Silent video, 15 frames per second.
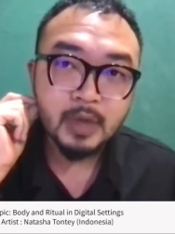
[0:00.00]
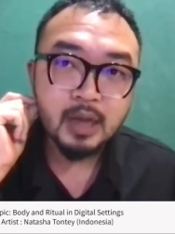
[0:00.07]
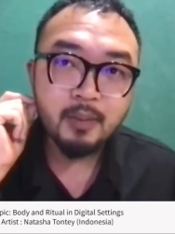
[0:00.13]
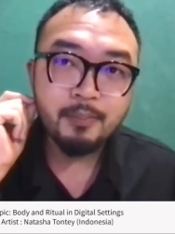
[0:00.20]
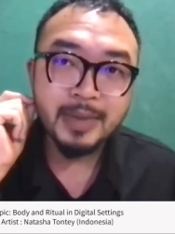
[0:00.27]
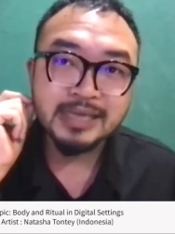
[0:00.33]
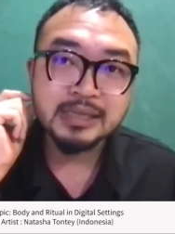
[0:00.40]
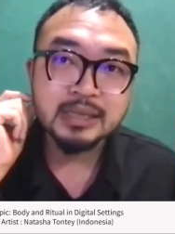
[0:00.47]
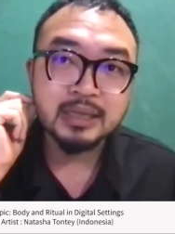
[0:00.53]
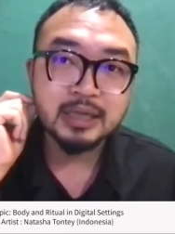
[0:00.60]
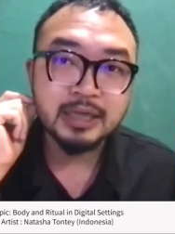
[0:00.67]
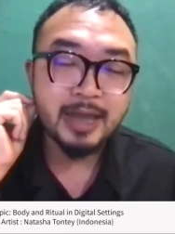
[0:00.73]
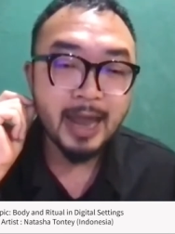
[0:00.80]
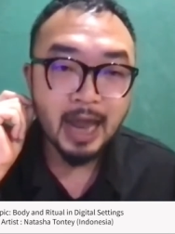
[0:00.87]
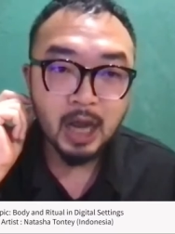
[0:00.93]

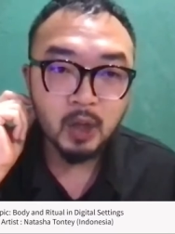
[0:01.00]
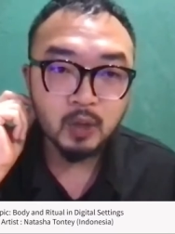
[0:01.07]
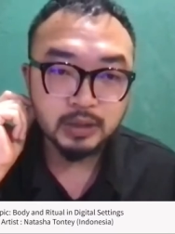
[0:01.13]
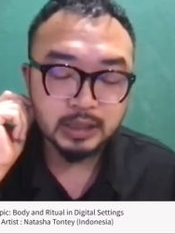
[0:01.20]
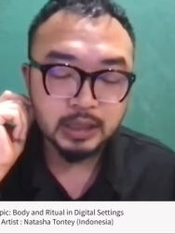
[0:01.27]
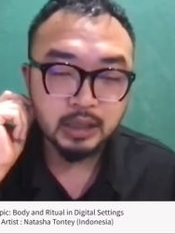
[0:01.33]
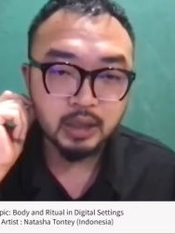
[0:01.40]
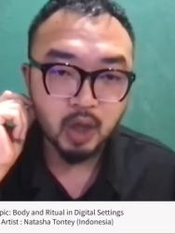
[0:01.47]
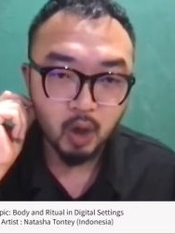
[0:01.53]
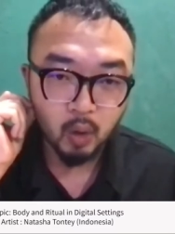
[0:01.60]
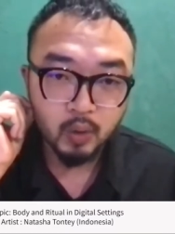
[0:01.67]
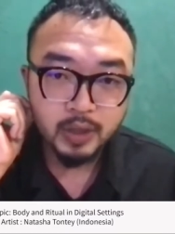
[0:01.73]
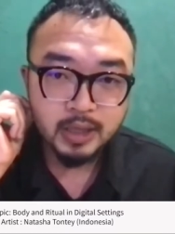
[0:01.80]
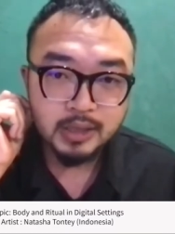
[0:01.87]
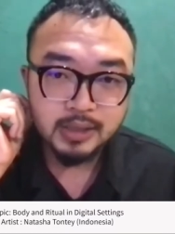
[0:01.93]
basically held in
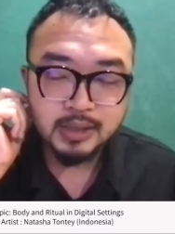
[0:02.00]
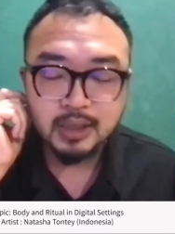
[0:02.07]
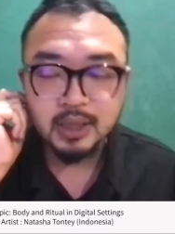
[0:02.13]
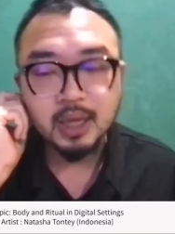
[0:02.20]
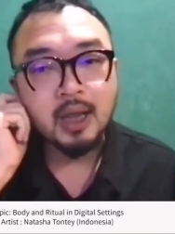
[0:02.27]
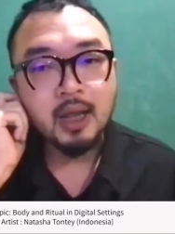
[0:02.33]
August.